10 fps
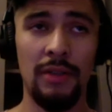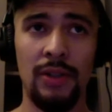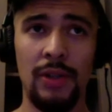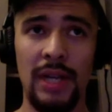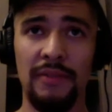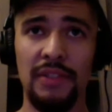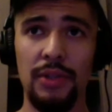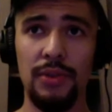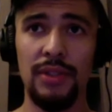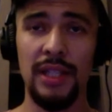have
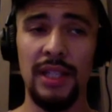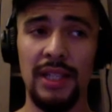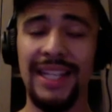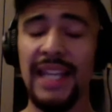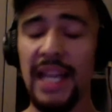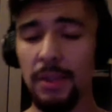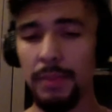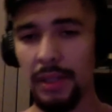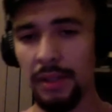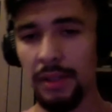used the
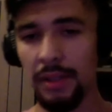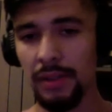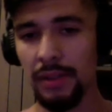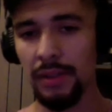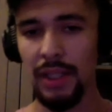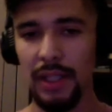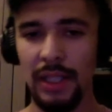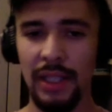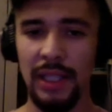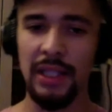kettlebell and
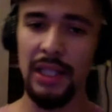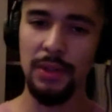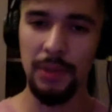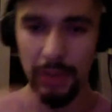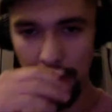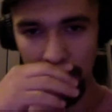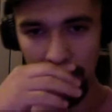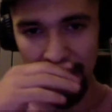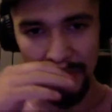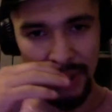now are going to
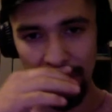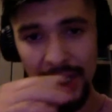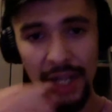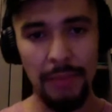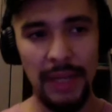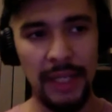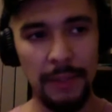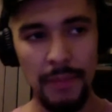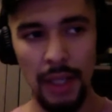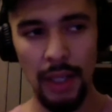the Bulgarian bag.
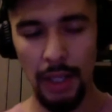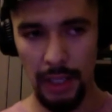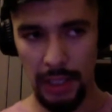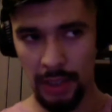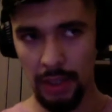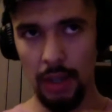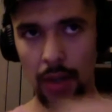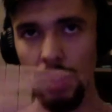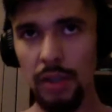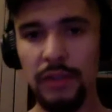
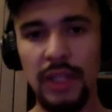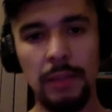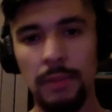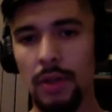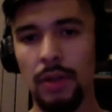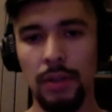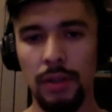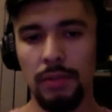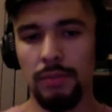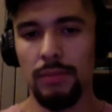All of them
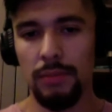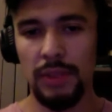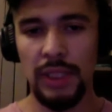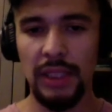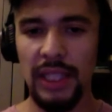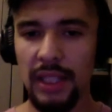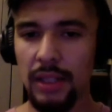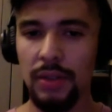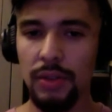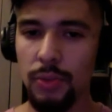can get a
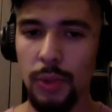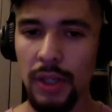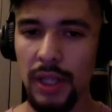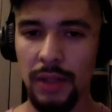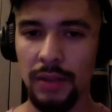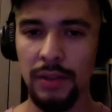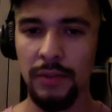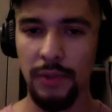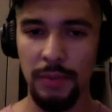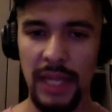good workout,
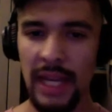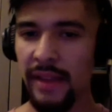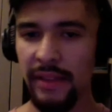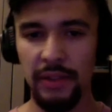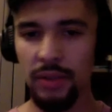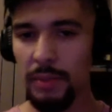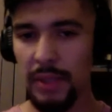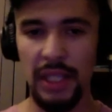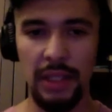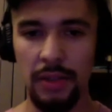from the athlete to the
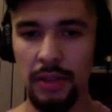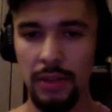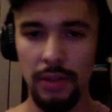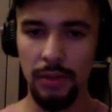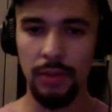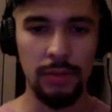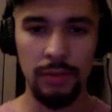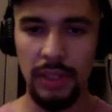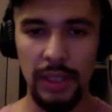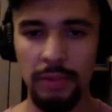beginner to
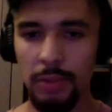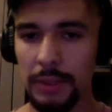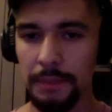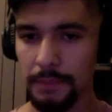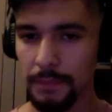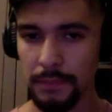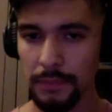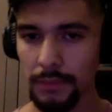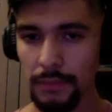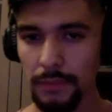everyone.
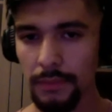And